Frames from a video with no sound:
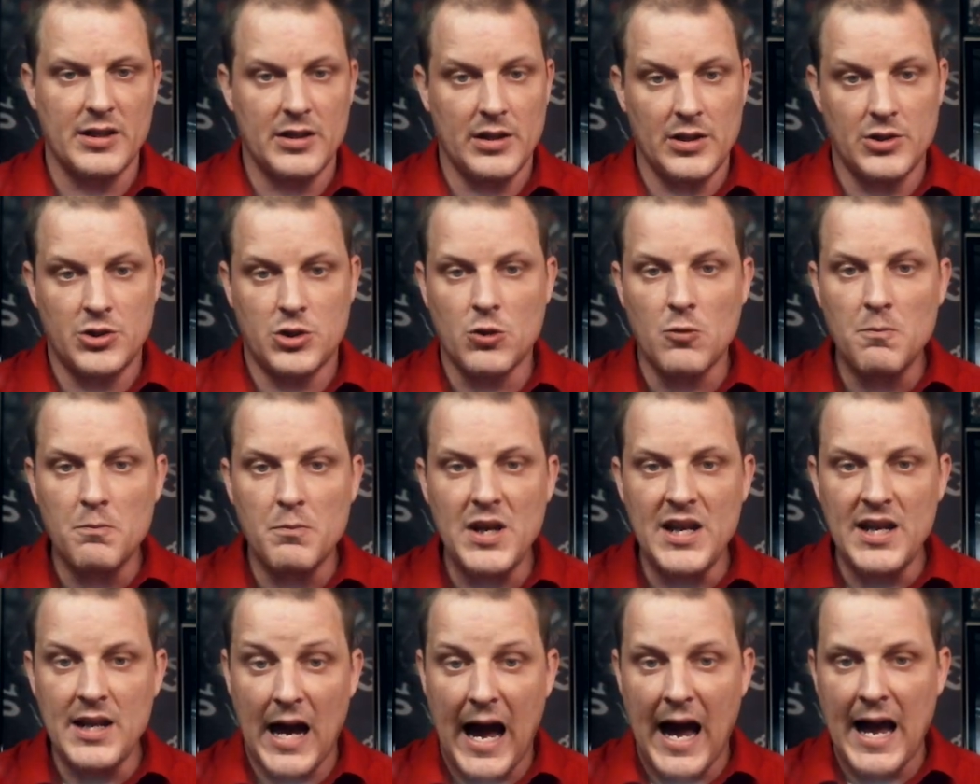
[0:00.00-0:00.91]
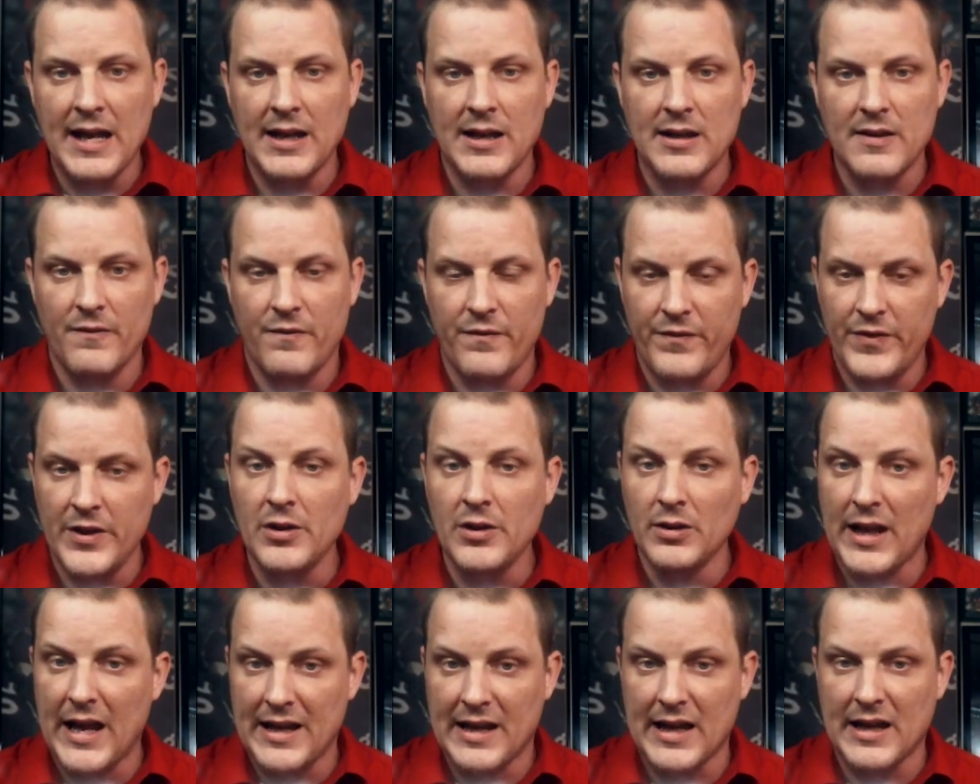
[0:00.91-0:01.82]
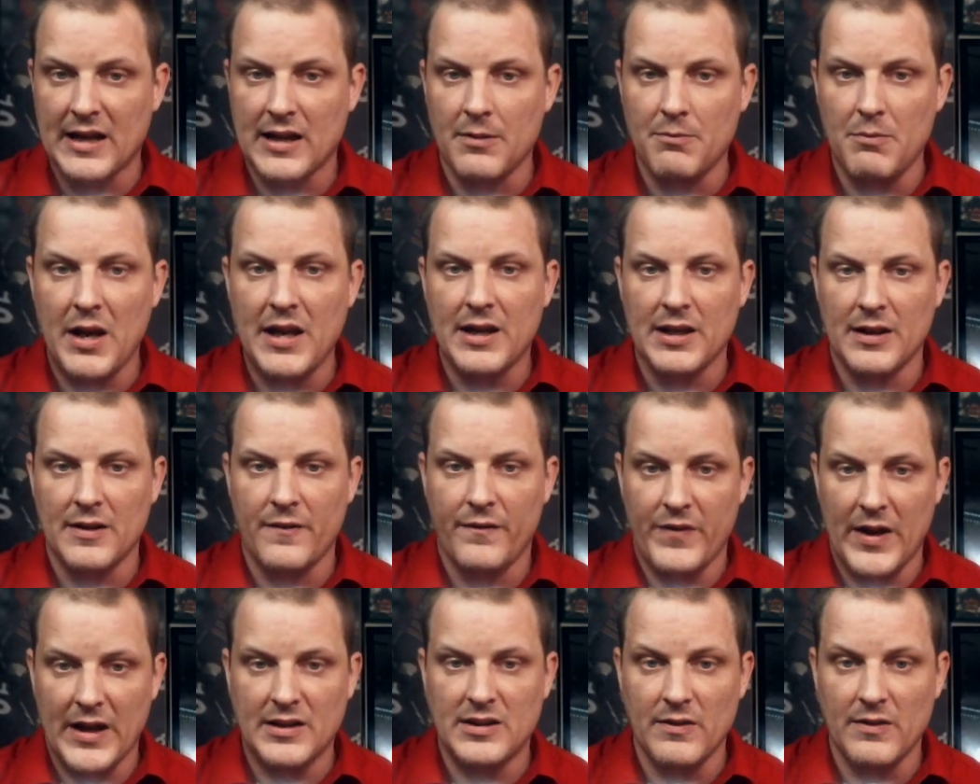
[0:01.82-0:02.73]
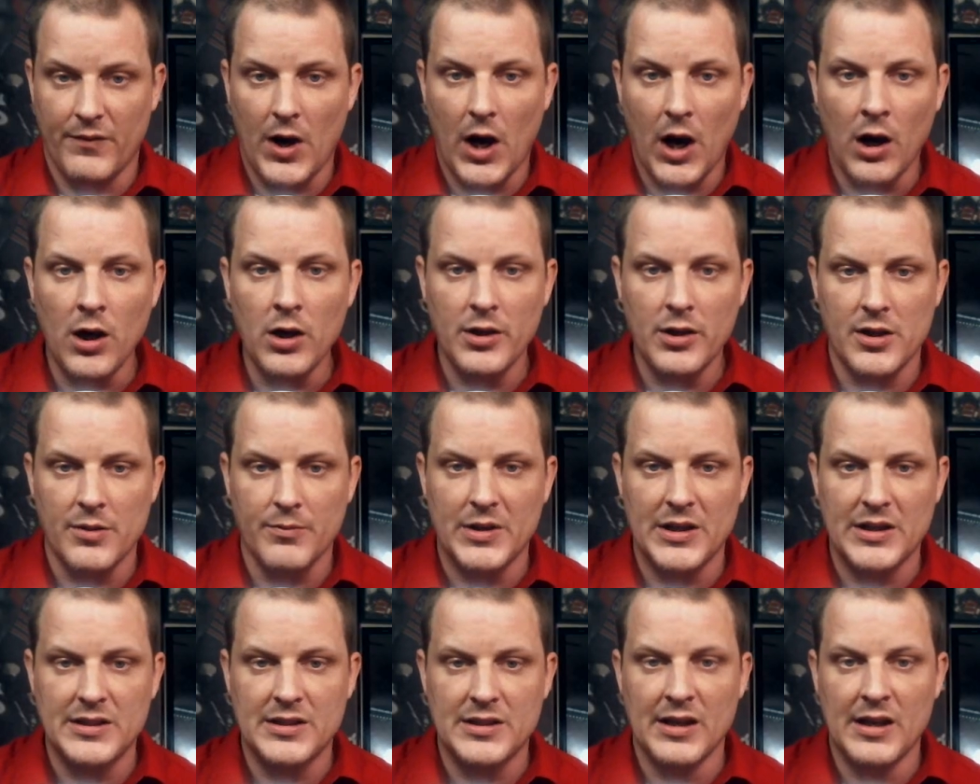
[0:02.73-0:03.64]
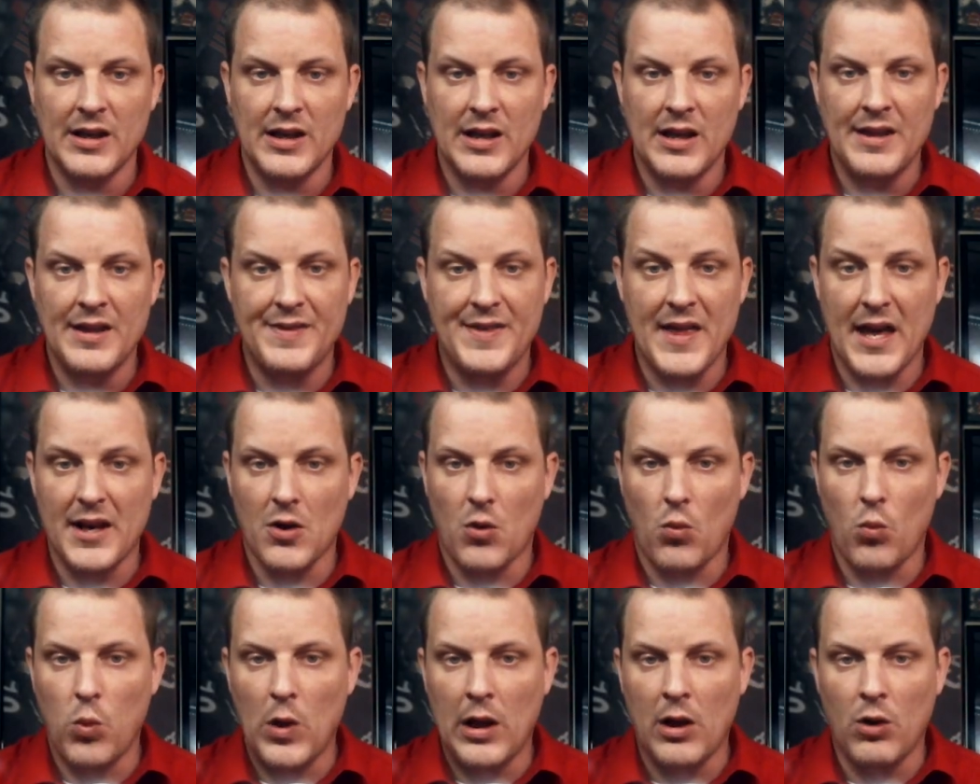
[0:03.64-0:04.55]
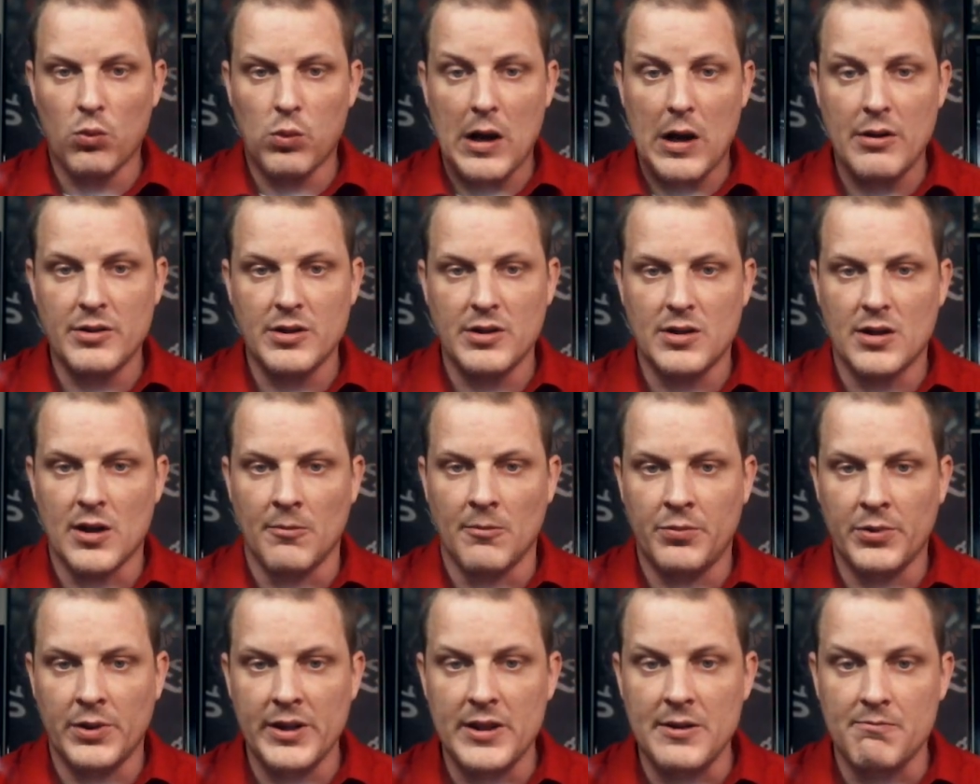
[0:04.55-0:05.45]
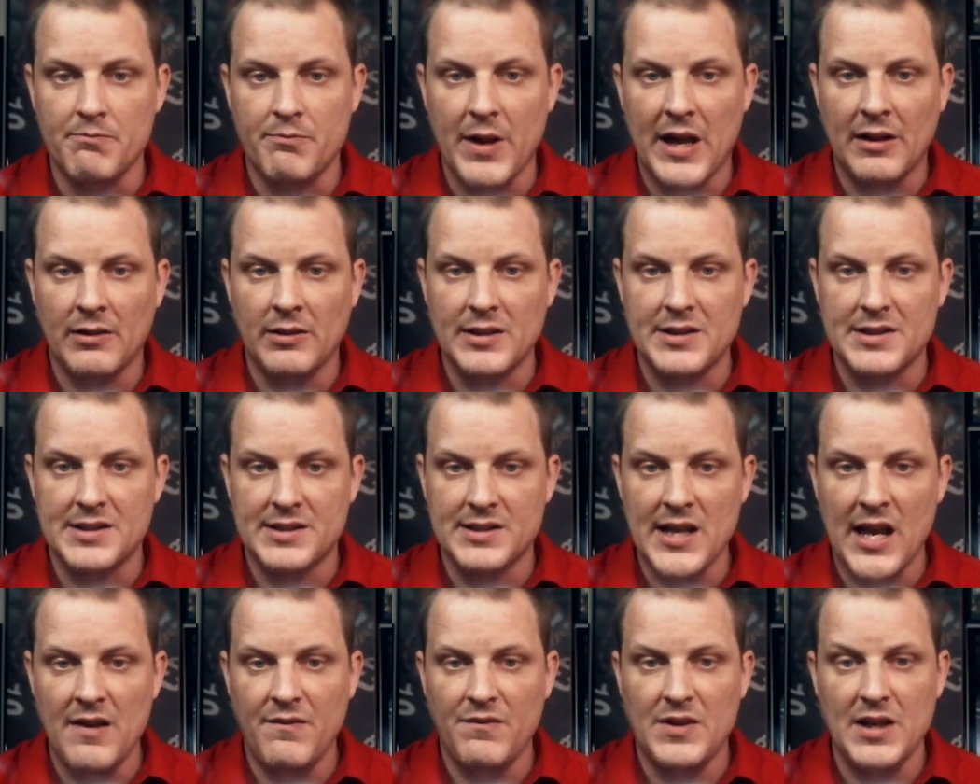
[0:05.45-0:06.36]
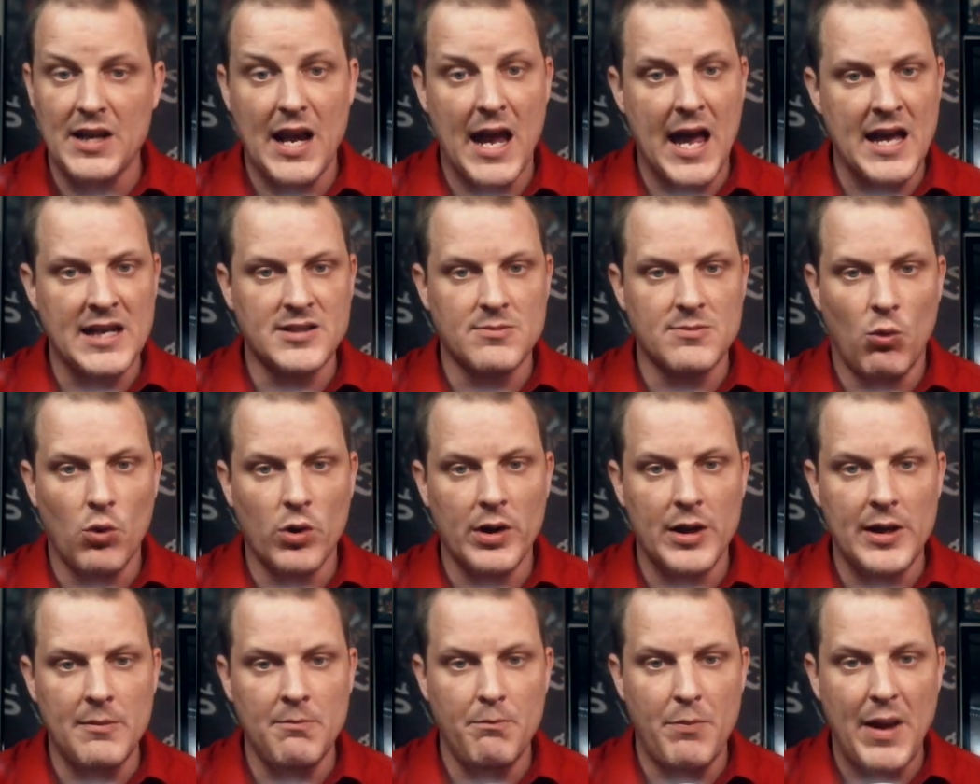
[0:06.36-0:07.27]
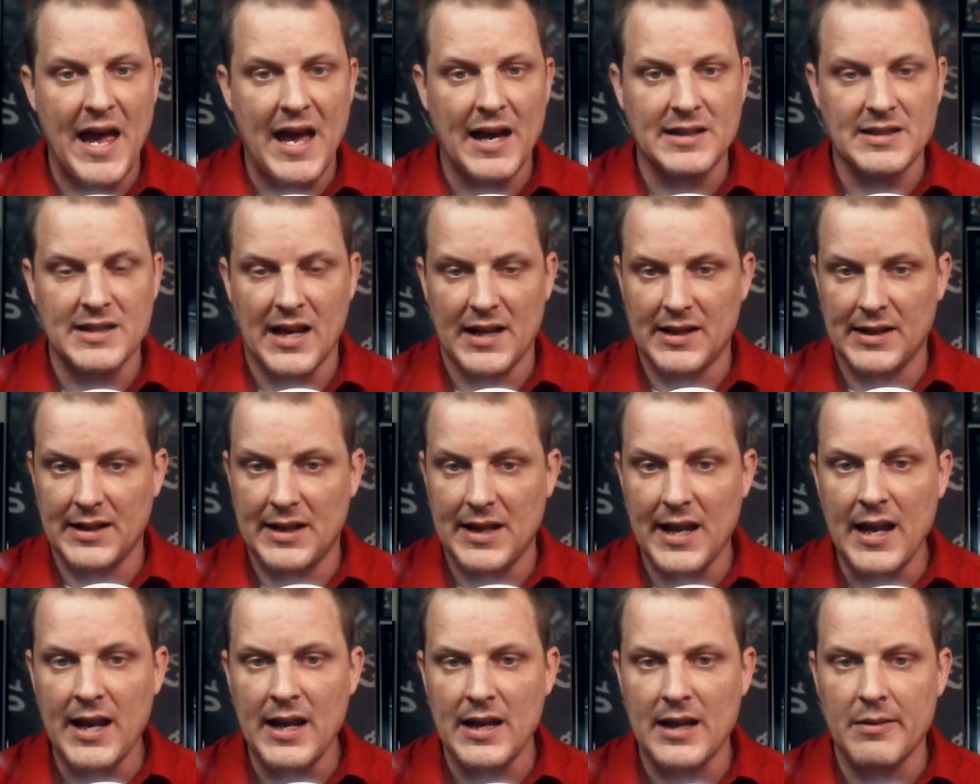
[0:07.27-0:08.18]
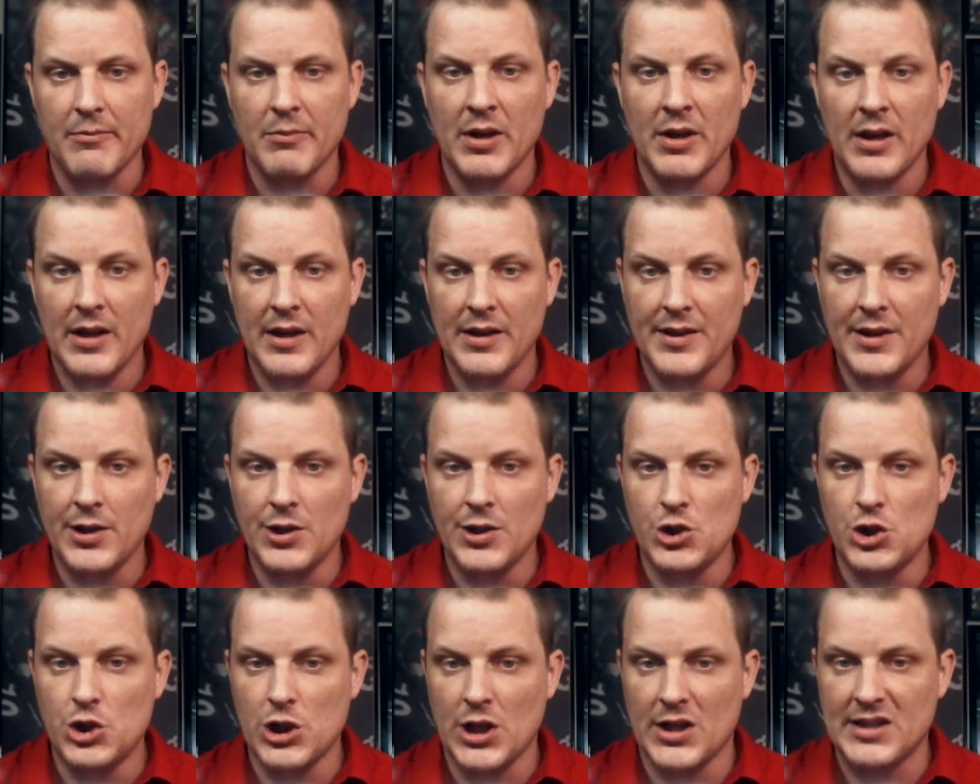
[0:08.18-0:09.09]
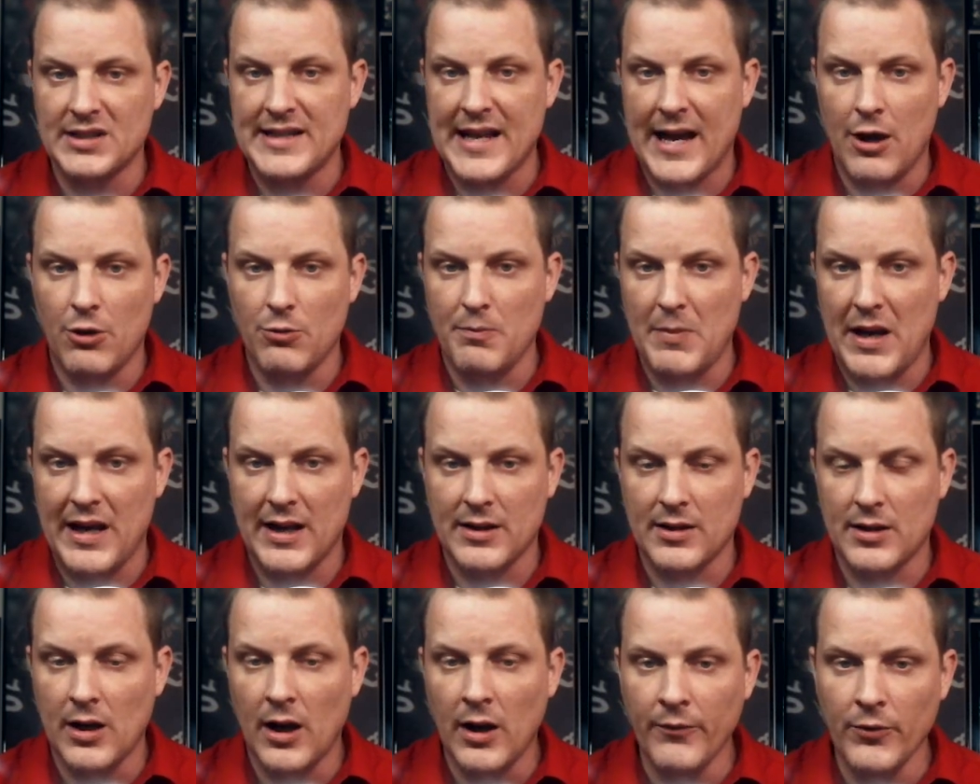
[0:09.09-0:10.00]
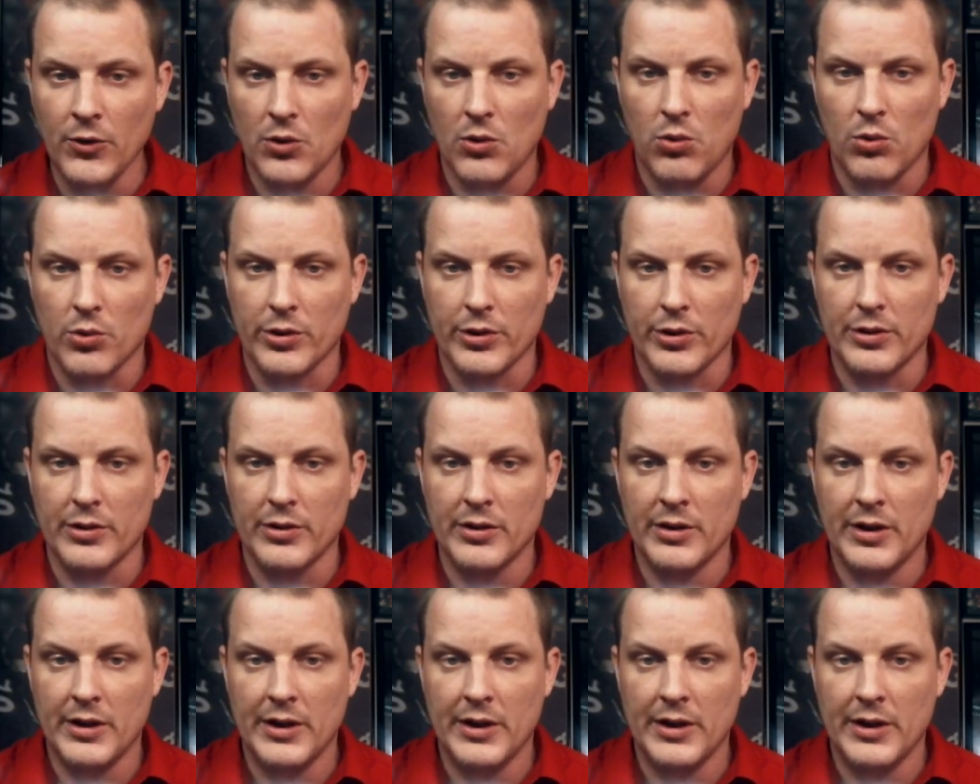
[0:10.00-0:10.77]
And to me, I can feel like I can make an effective argument that a well-rounded, complete, balanced safety has more impact on a game than a shutdown man cover corner.